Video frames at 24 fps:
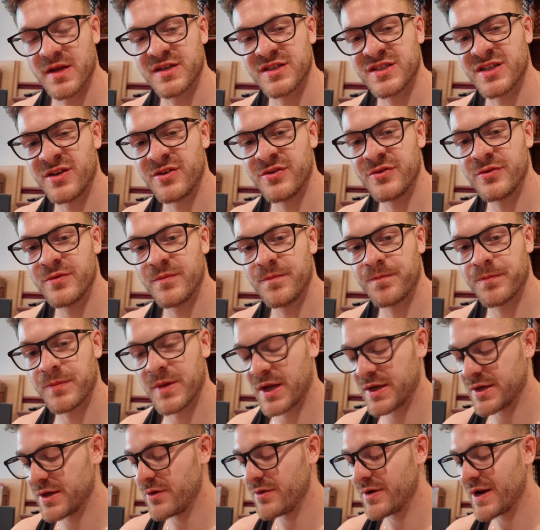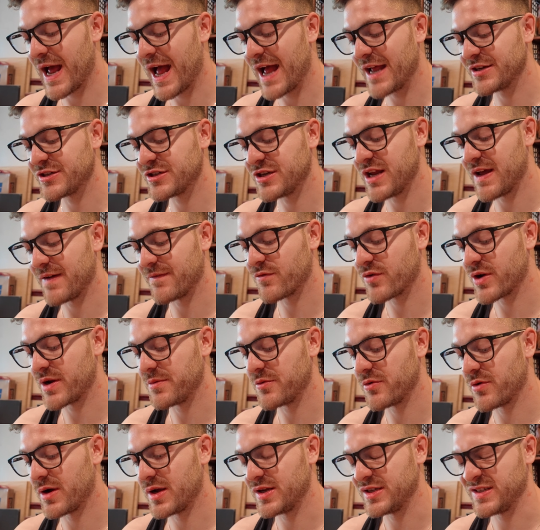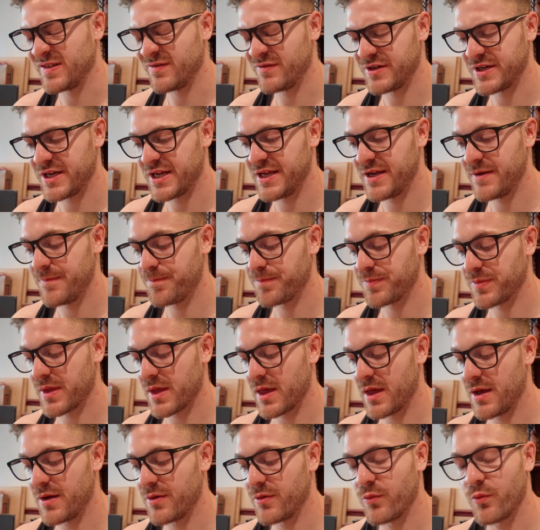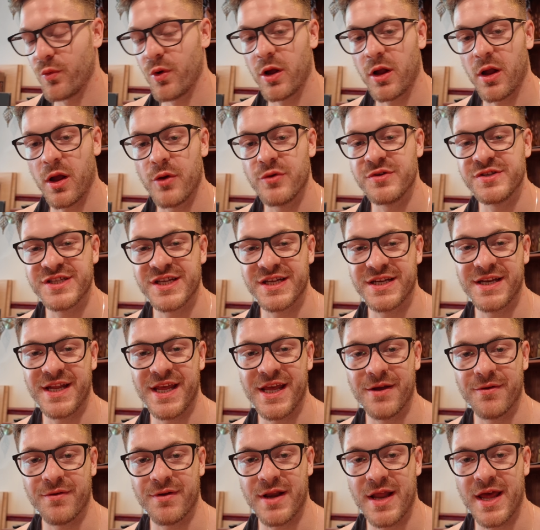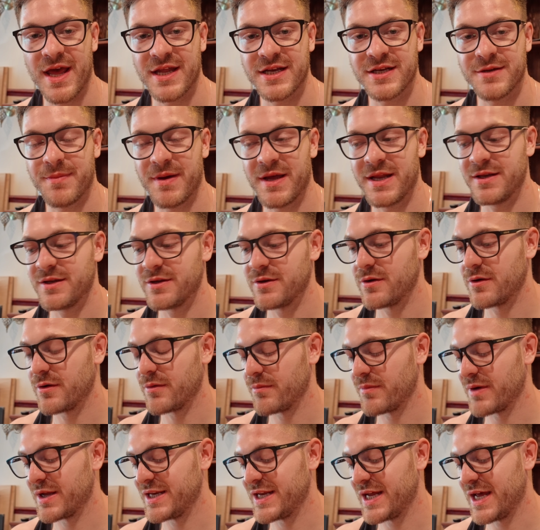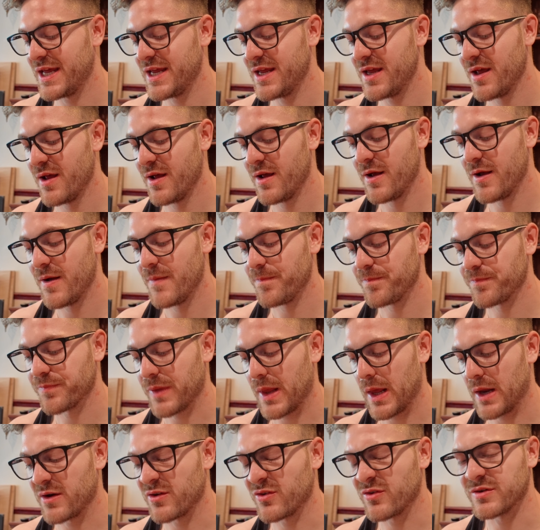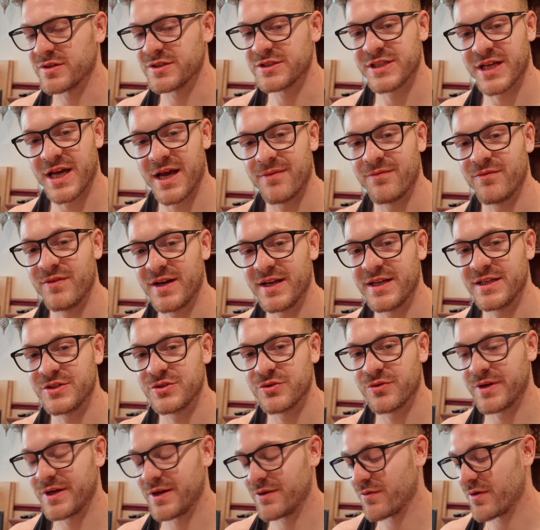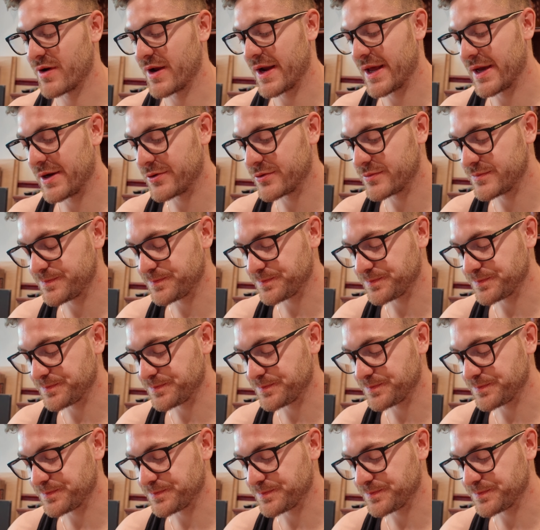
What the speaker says: So I don't actually have cream of rice every day. What goes in here and there depending on my day. And I've got to say, I'm really enjoying it right now.